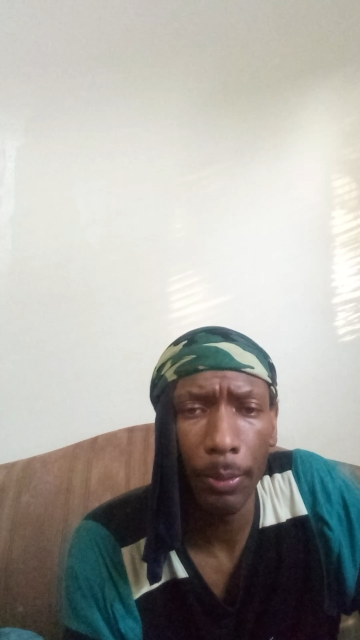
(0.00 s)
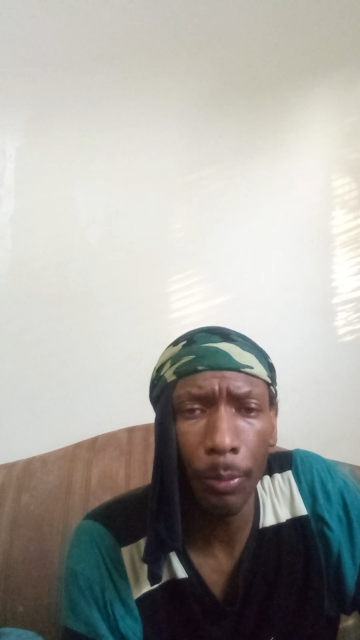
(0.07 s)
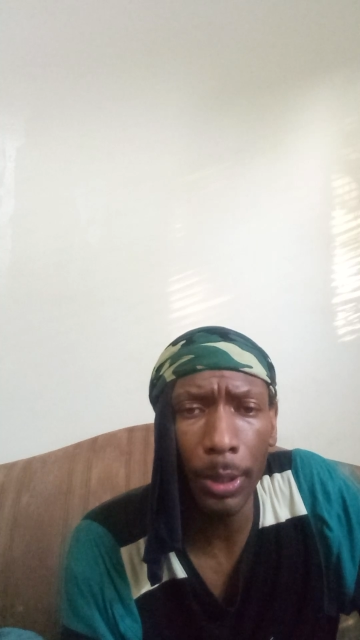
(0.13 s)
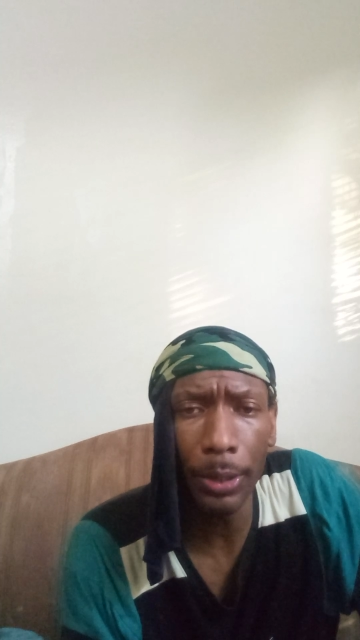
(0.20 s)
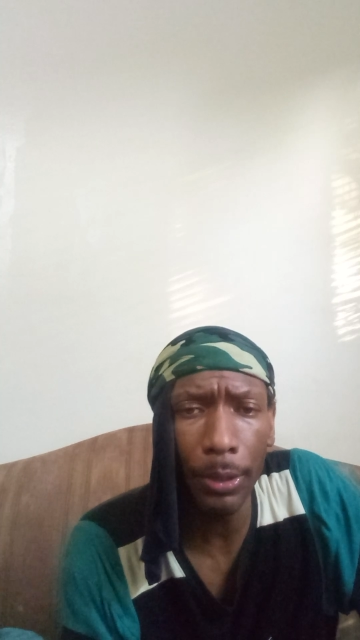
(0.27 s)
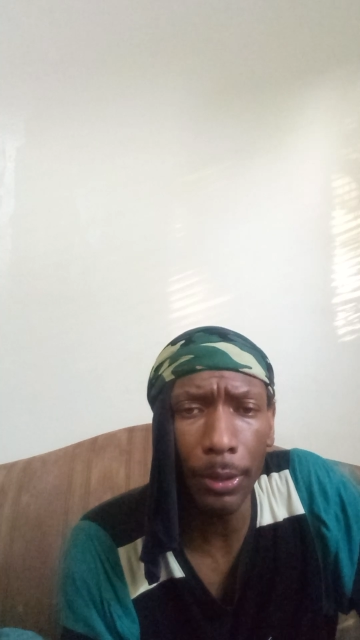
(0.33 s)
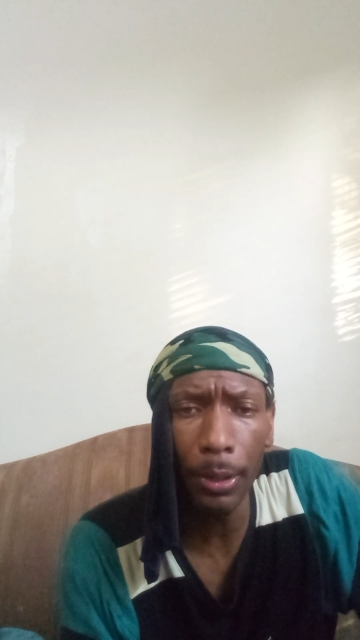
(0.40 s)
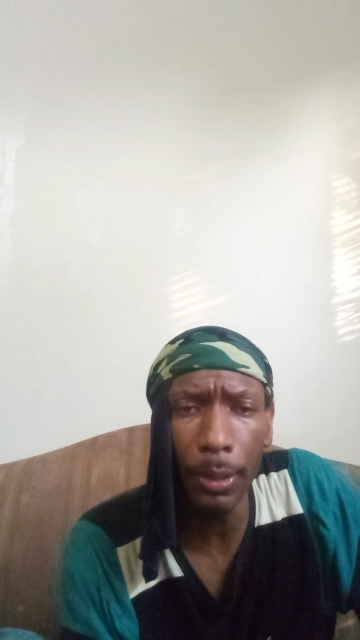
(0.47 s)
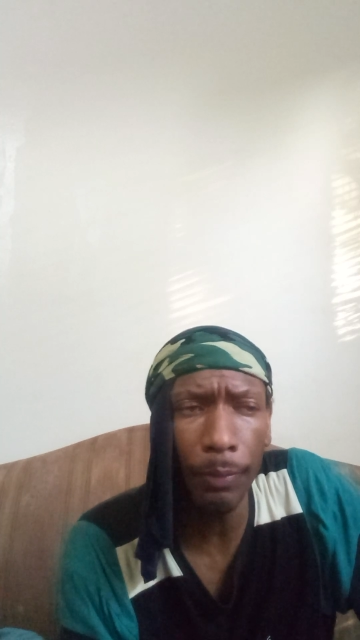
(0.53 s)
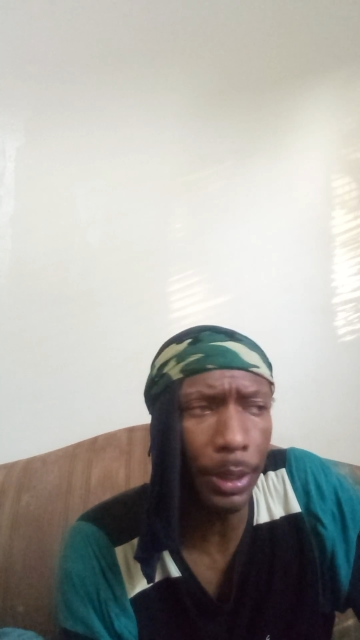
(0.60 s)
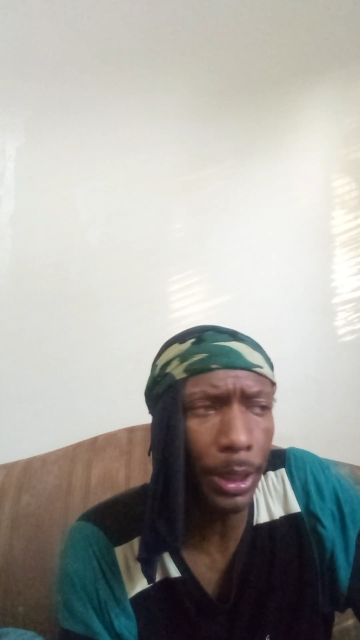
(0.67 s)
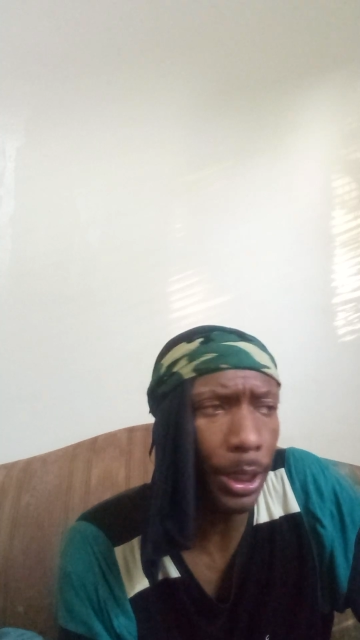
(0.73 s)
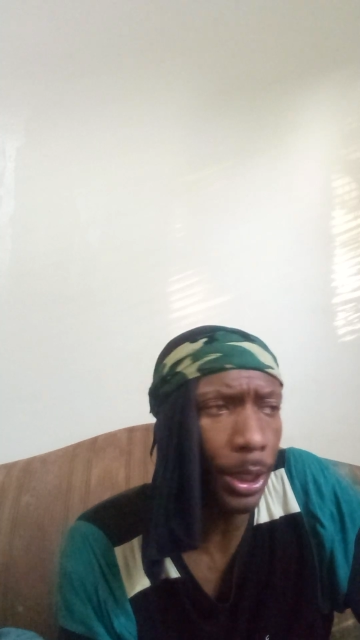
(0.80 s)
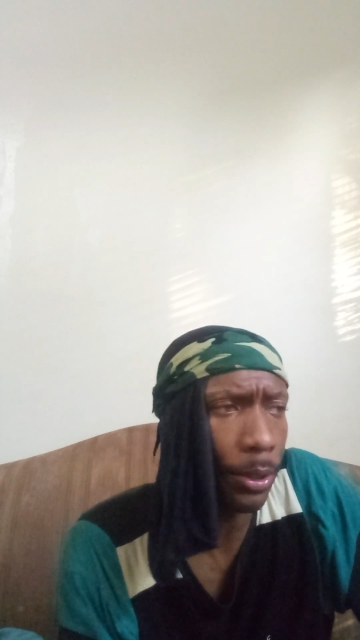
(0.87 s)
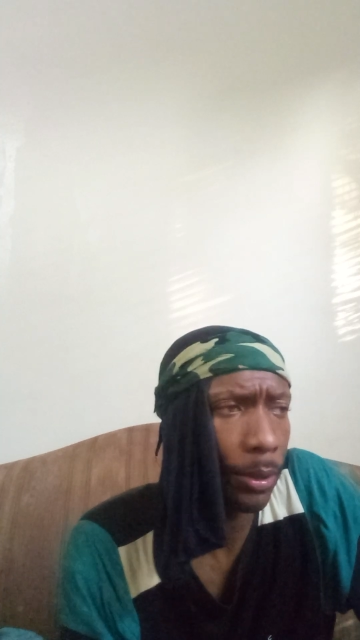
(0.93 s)
1/3 of
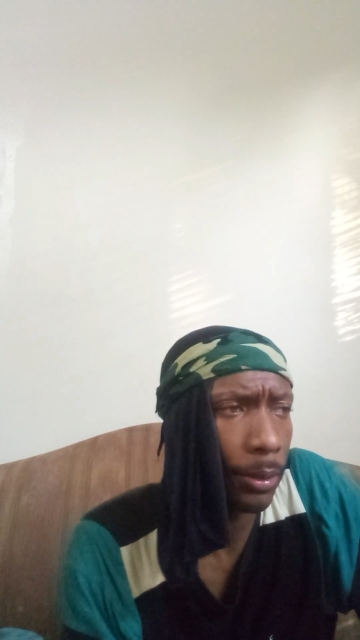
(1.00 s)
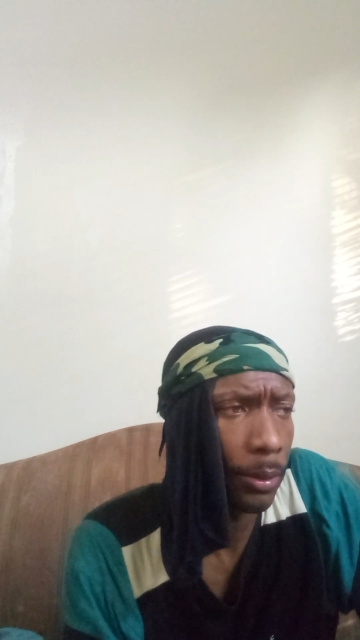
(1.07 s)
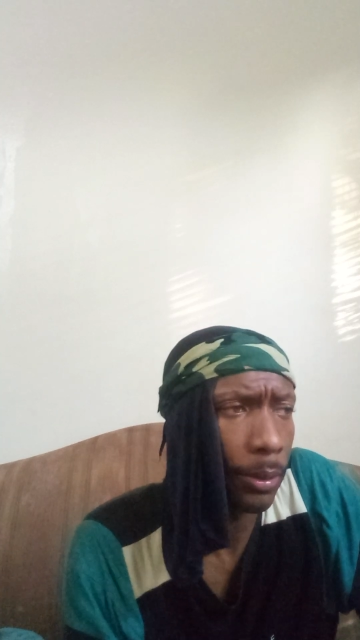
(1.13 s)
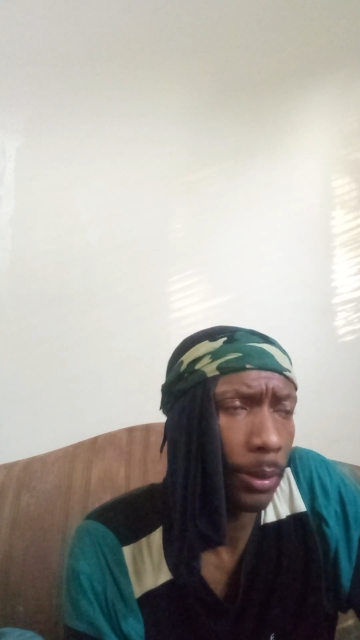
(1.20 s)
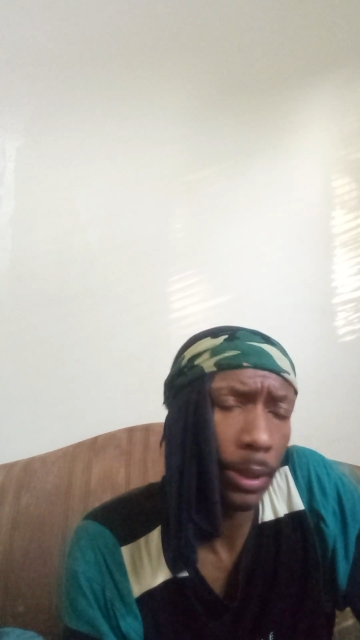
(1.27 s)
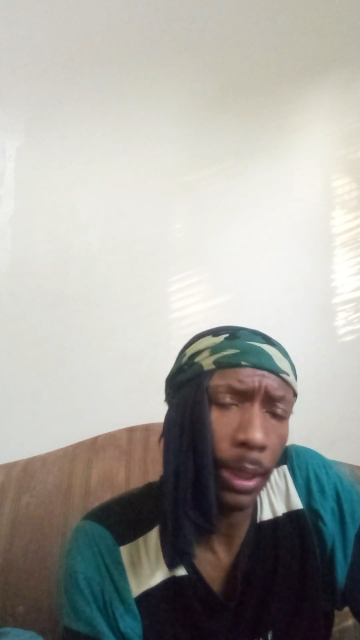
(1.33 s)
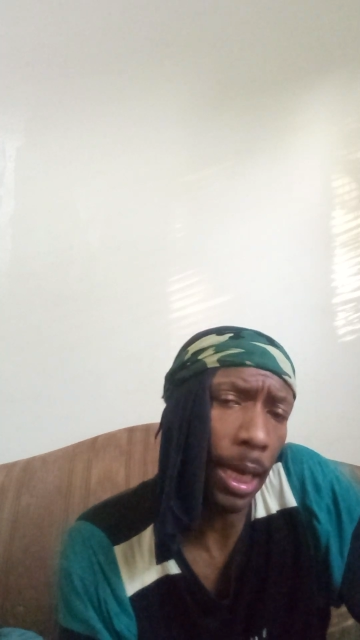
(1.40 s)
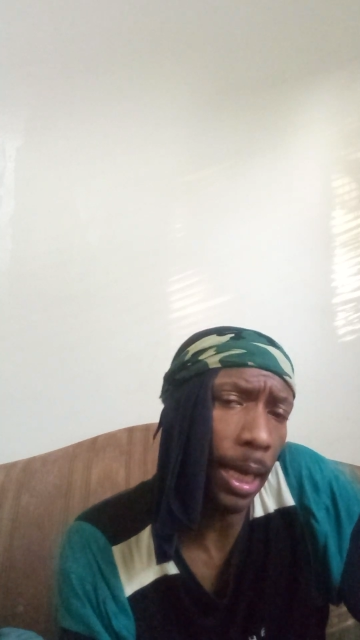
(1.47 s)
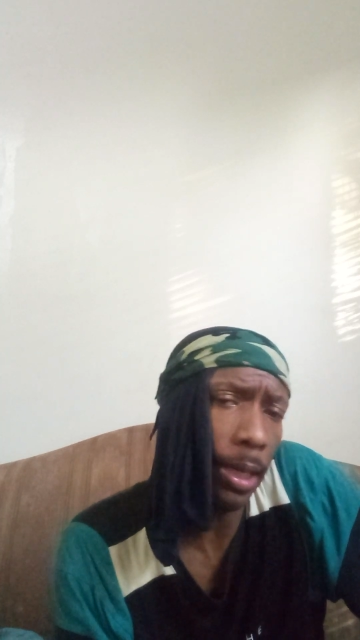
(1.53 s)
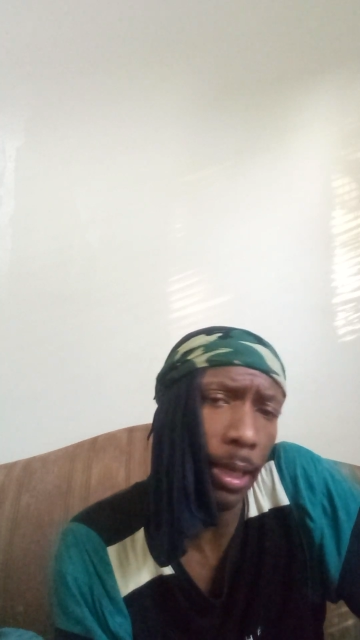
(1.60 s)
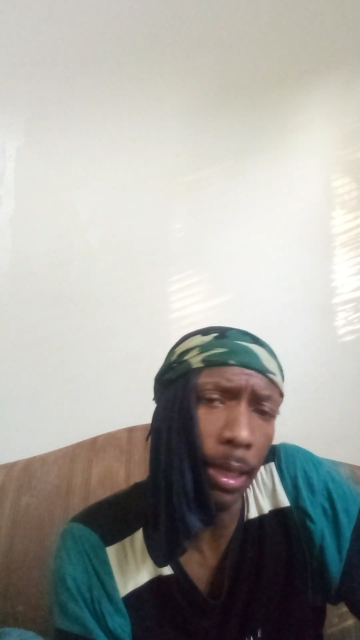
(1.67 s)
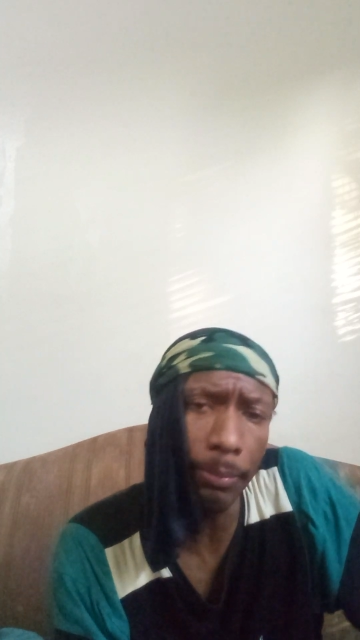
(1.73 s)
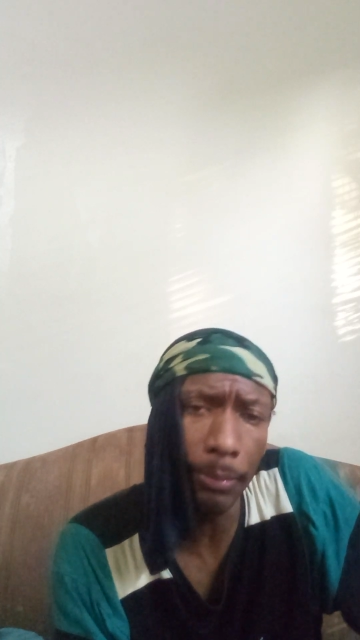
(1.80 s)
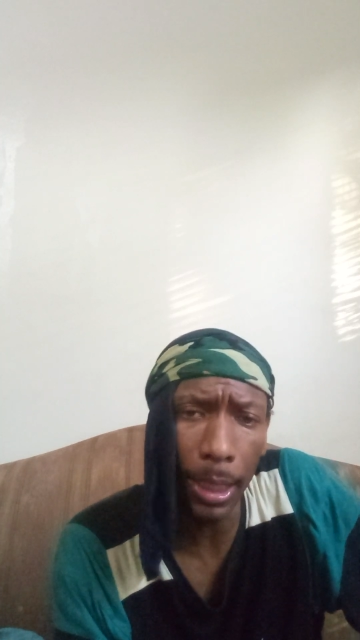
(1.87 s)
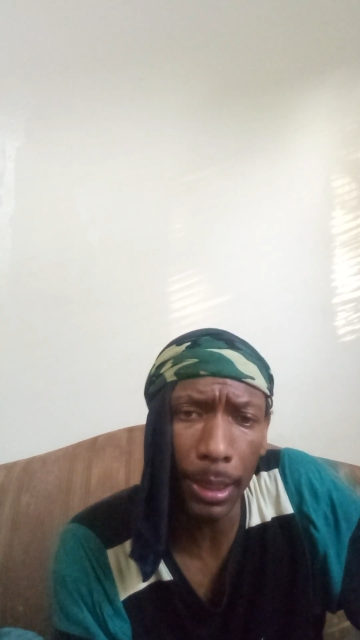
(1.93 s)
a year.
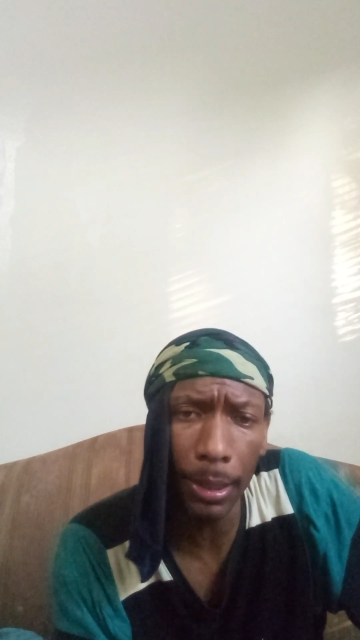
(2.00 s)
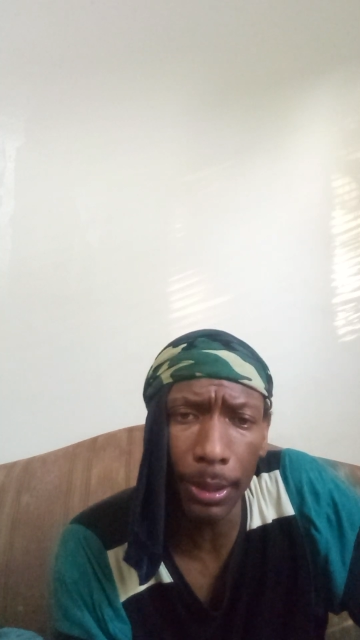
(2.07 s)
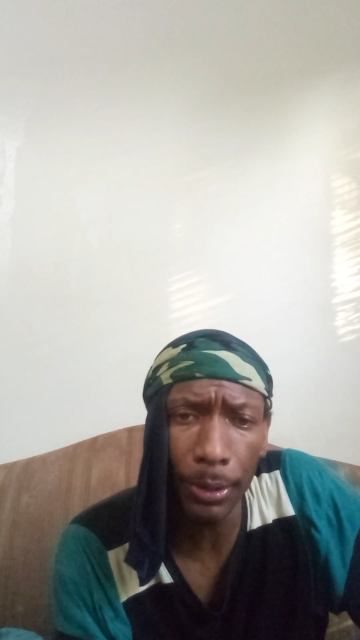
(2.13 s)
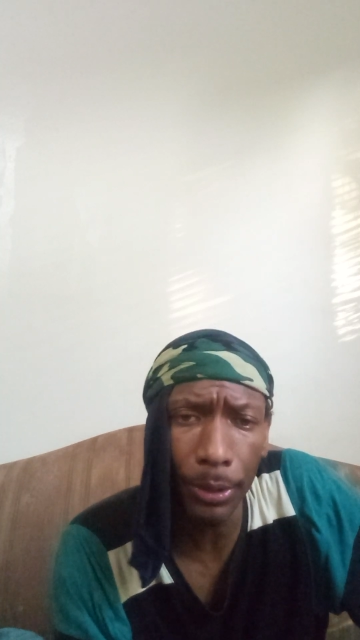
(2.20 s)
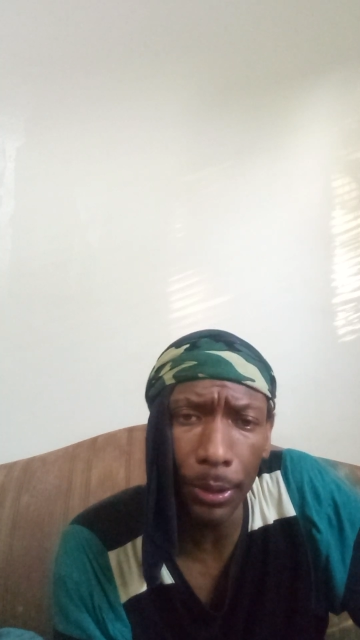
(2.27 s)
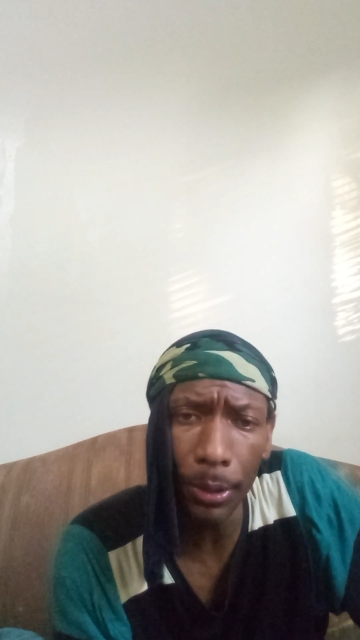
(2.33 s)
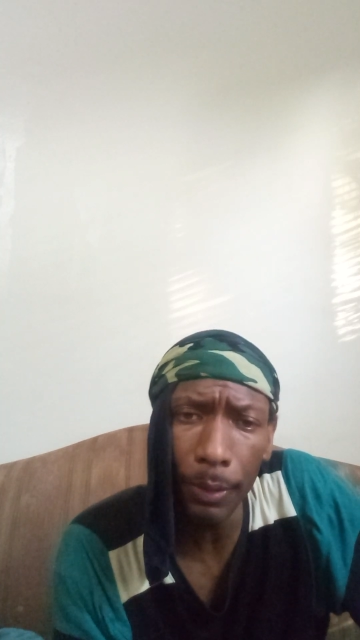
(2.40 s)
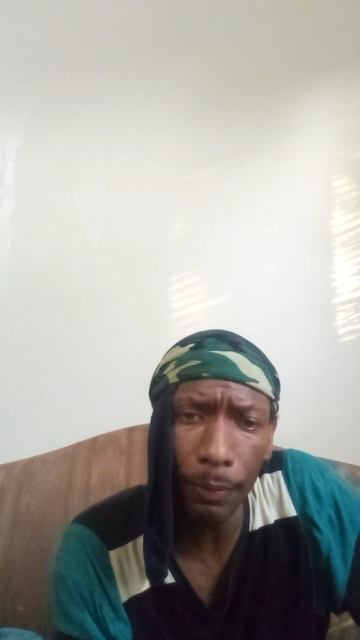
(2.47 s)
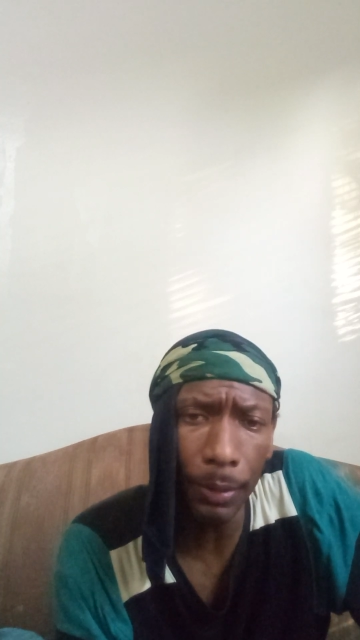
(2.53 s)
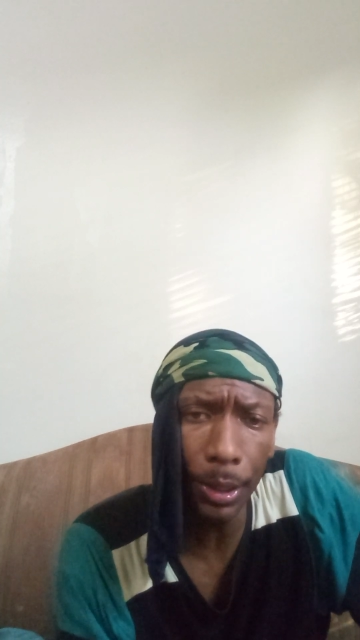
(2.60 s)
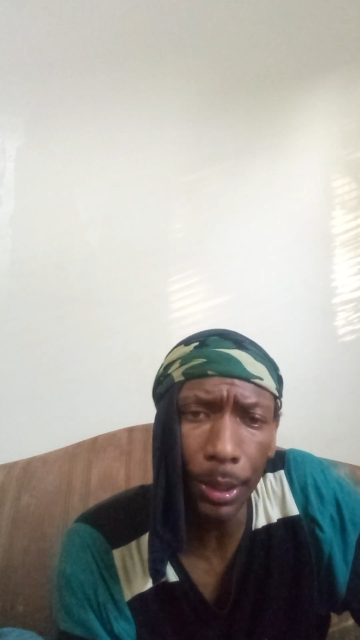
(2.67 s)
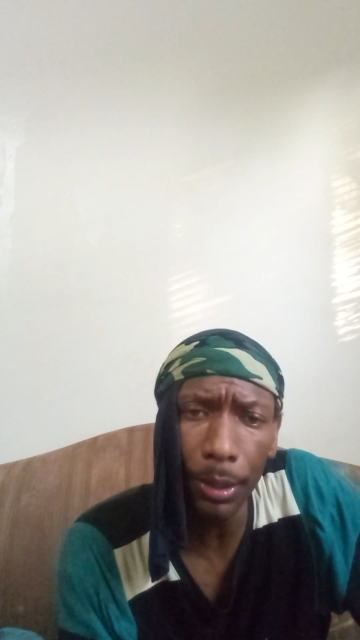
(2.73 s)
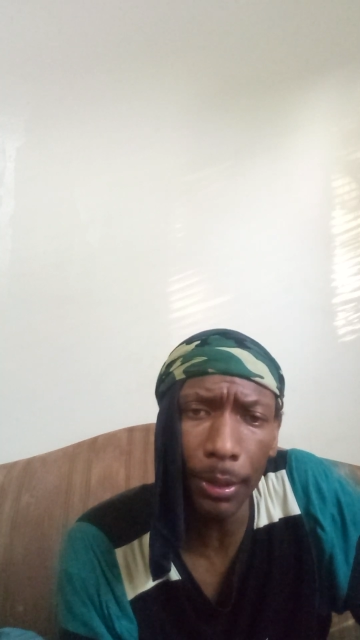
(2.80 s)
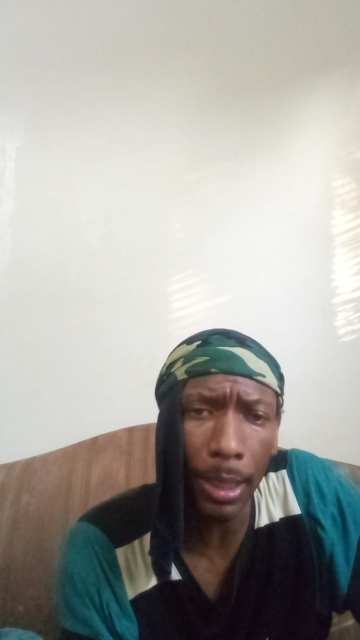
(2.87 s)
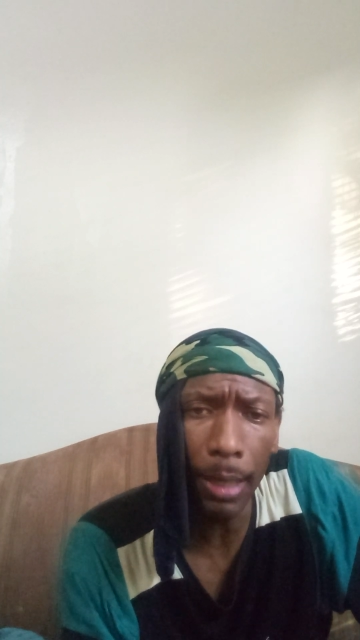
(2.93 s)
Like a third of the
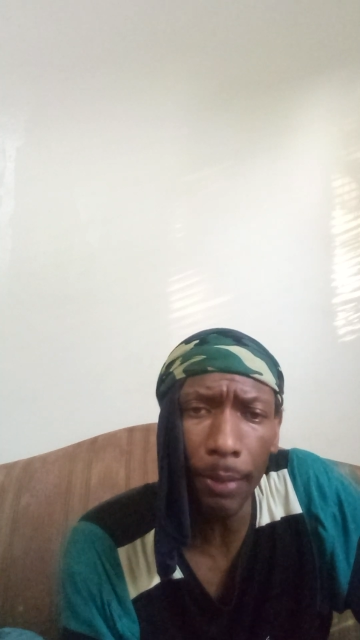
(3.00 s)
year,